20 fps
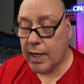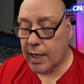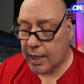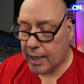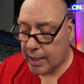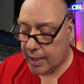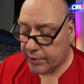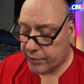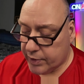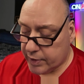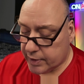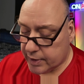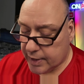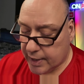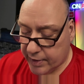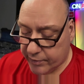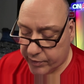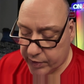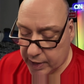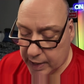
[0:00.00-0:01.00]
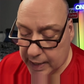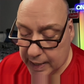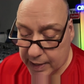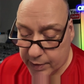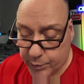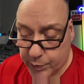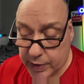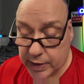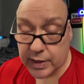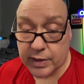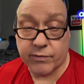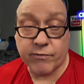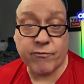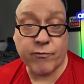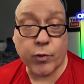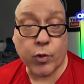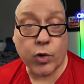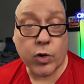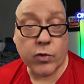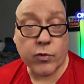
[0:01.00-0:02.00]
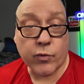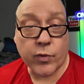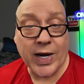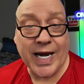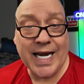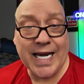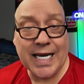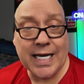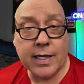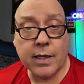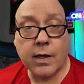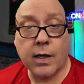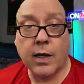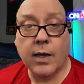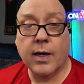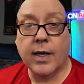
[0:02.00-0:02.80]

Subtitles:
I think they have an IP4 rating,